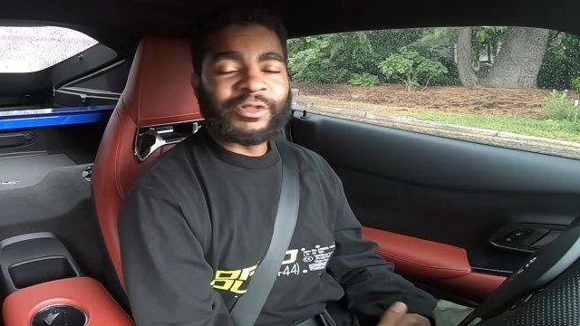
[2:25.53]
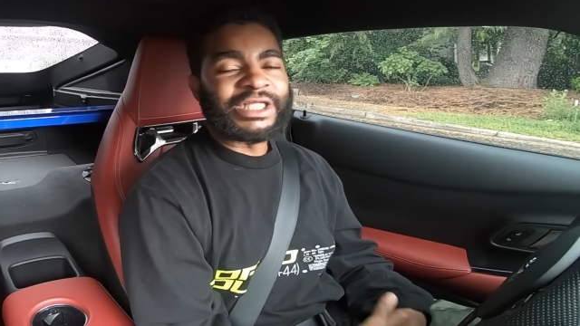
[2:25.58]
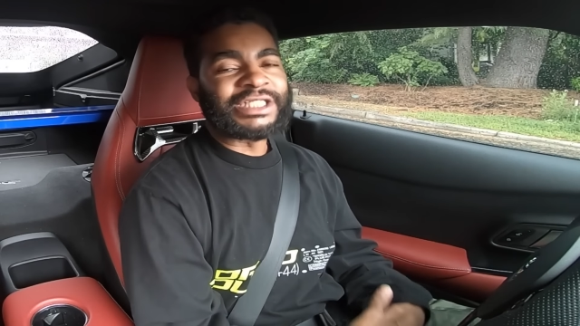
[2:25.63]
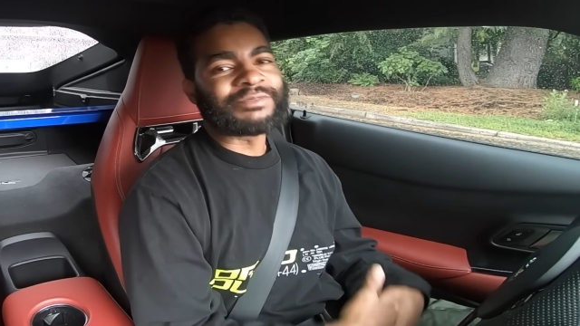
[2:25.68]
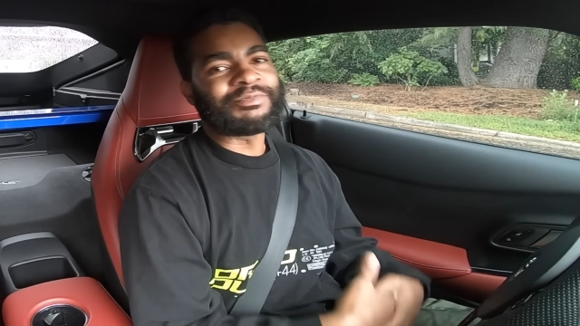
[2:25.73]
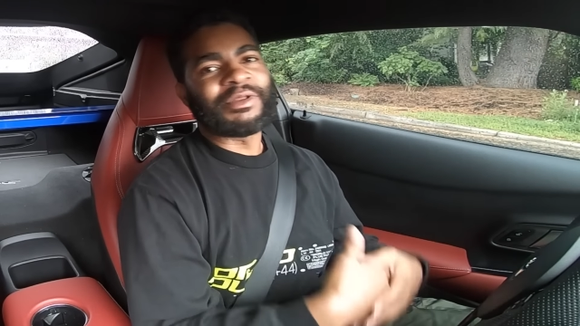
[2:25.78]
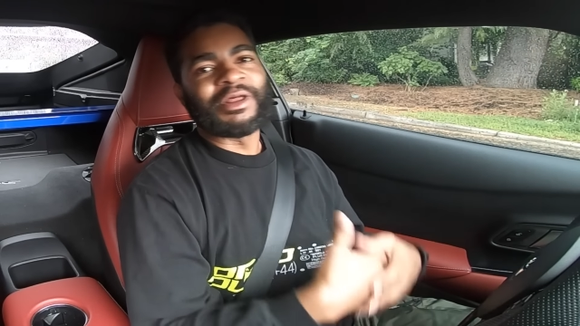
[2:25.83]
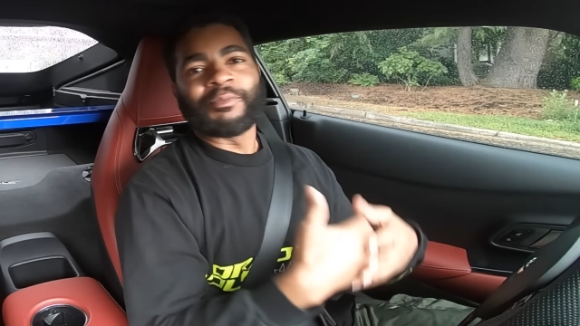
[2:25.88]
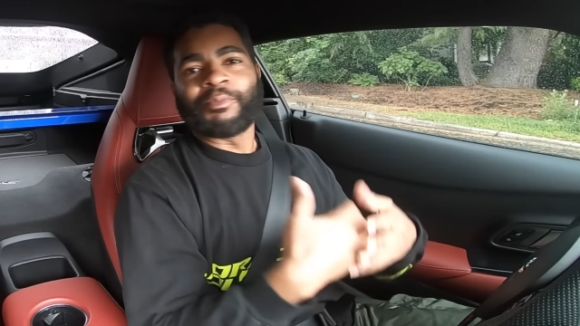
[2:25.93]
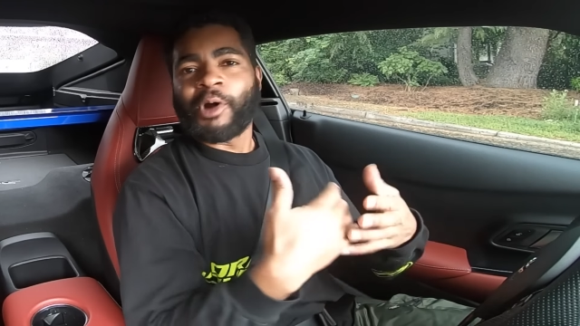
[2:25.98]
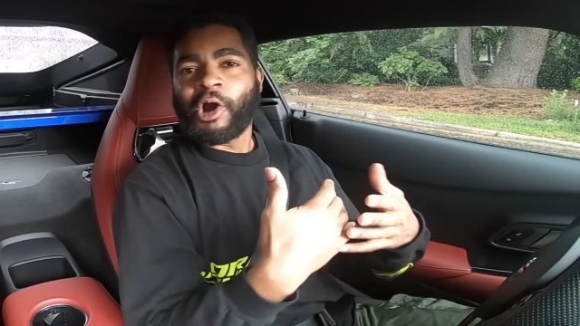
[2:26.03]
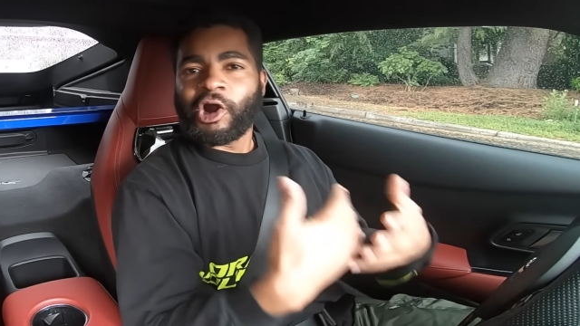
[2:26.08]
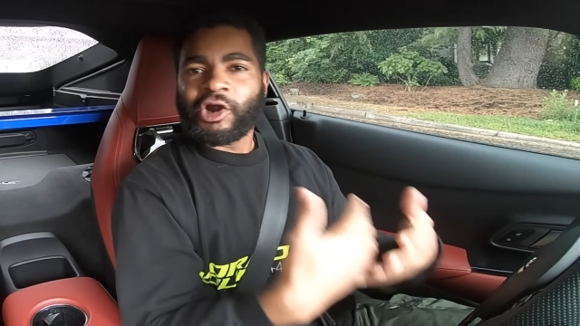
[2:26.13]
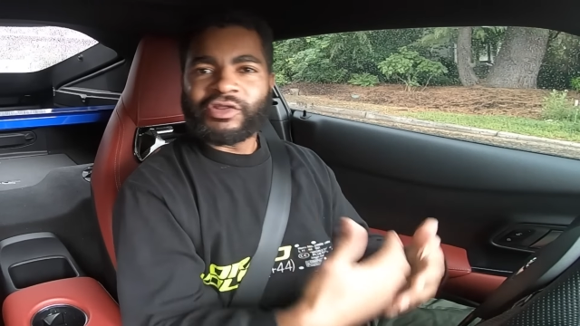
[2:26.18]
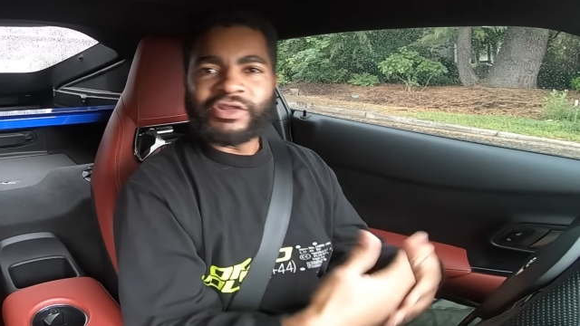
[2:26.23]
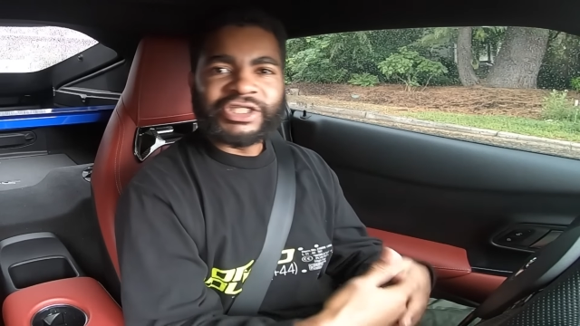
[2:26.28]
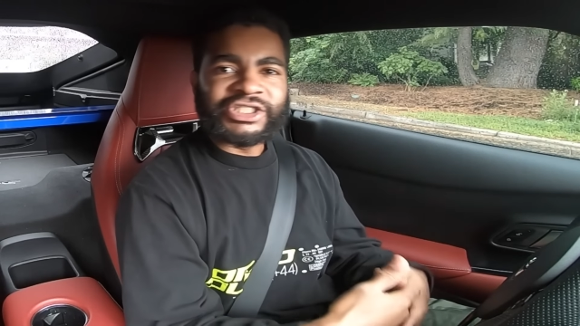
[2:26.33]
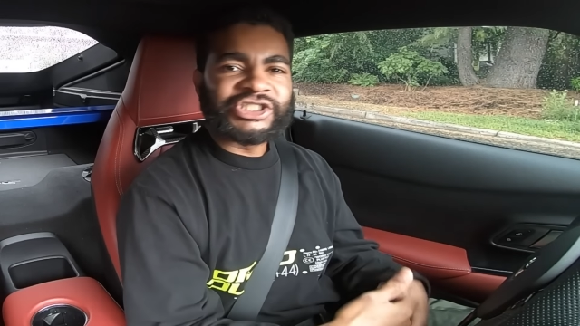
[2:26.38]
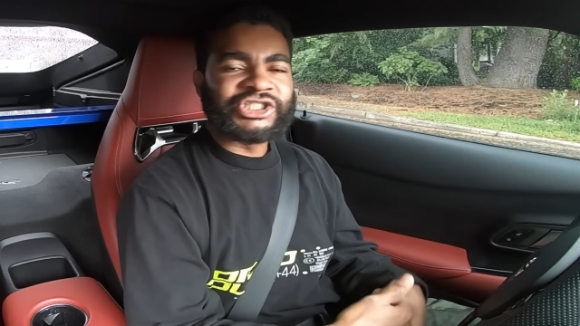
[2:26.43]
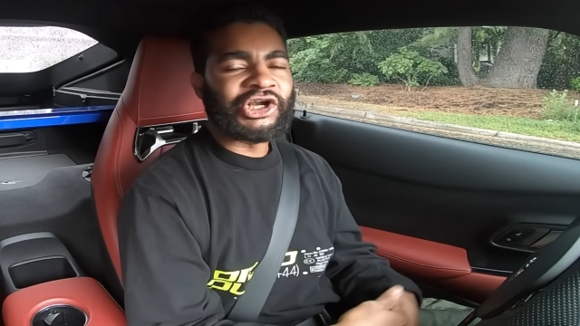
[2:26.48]
that's been a part of
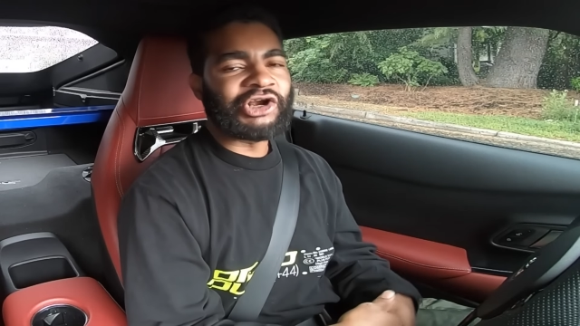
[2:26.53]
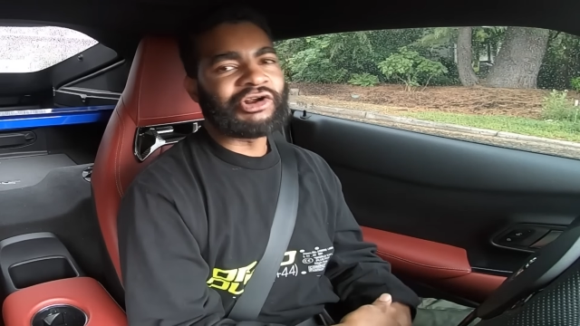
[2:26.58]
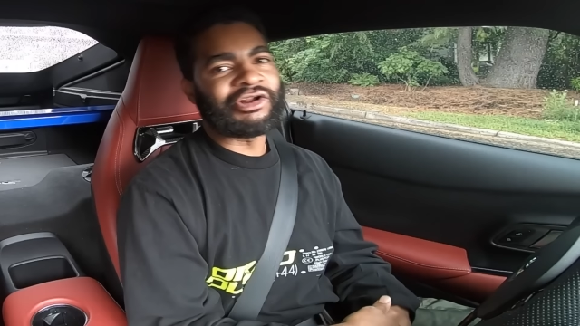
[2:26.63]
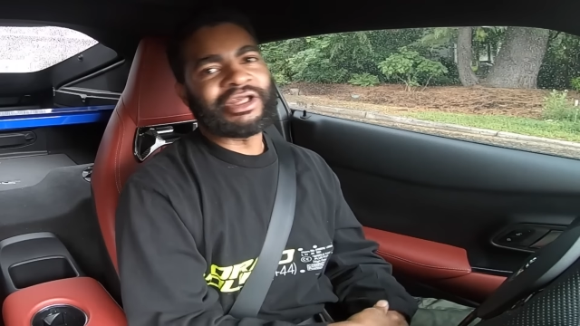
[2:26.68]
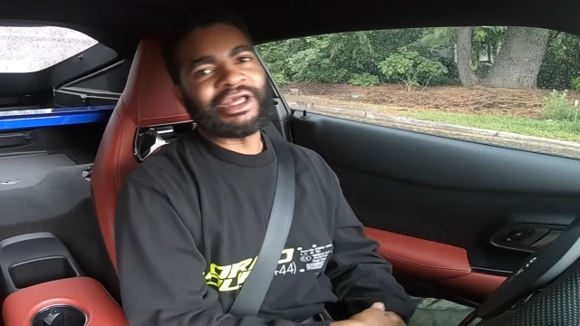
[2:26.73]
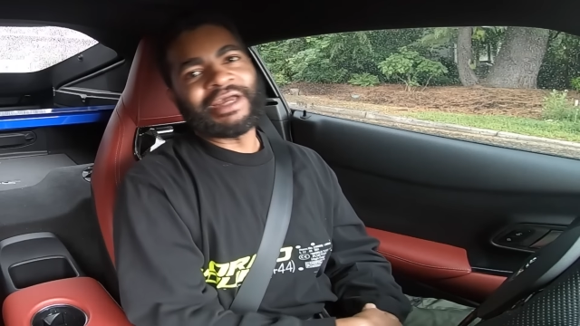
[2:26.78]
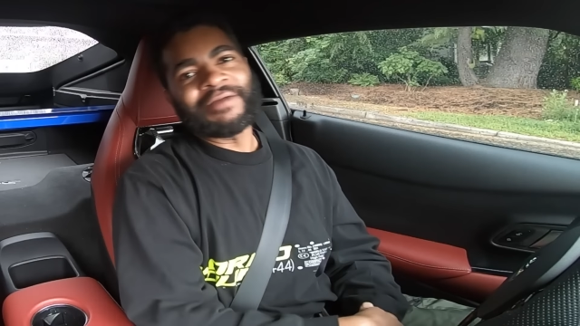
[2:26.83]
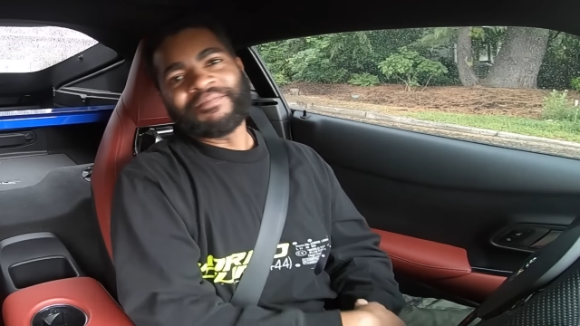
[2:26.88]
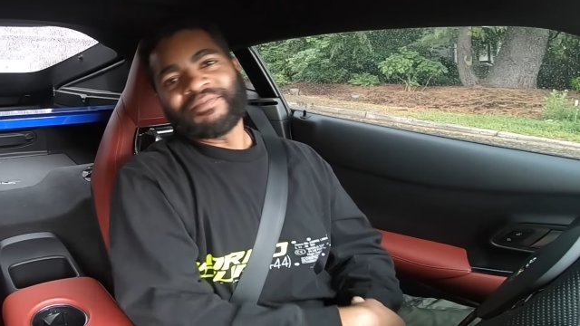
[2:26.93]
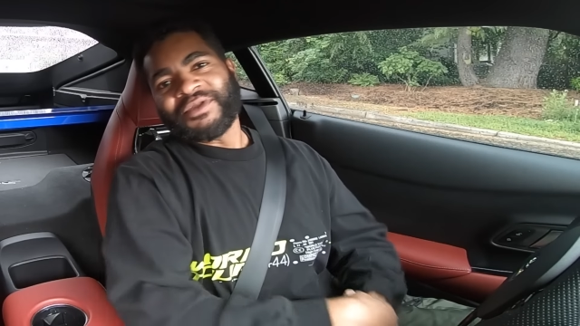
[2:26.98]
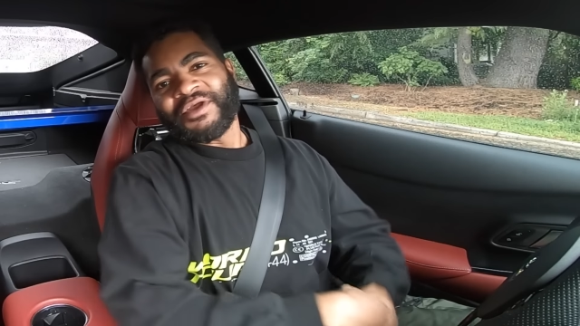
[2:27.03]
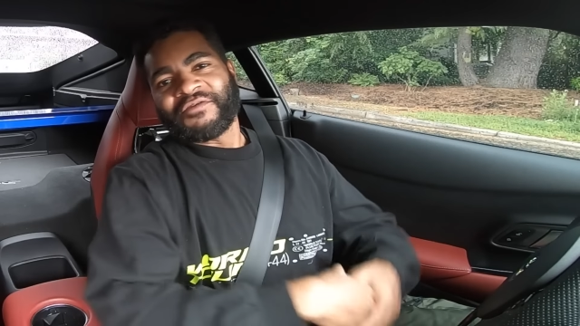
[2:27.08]
this journey,